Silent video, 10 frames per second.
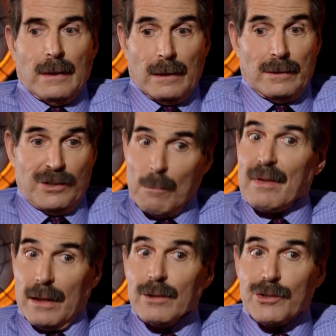Uh,
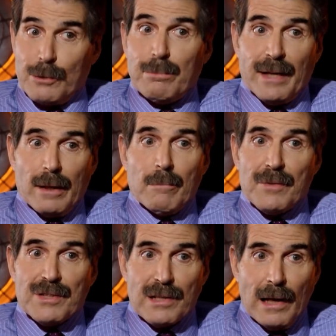something else should pick up
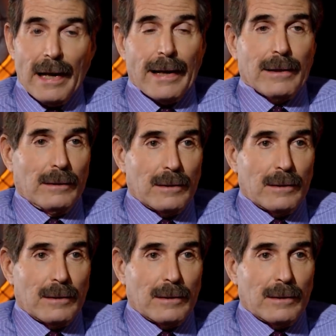the slack, and